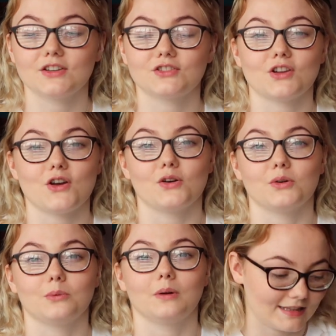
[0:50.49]

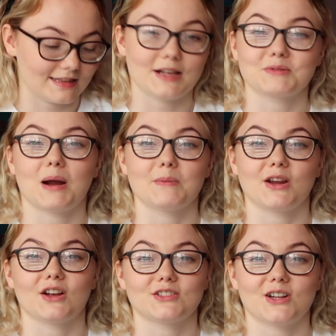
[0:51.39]
so that's why we
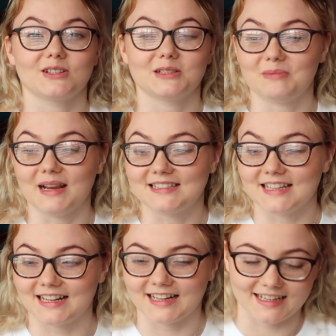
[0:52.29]
got started
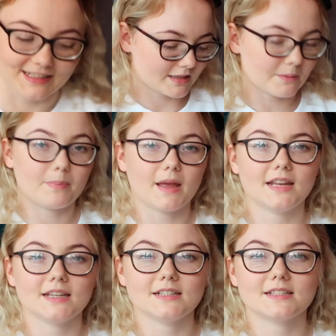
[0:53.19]
basically. The
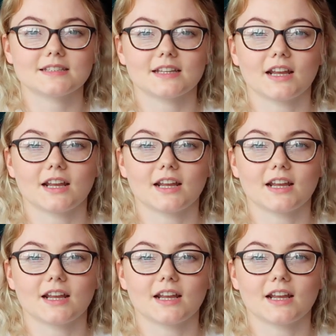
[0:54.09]
pins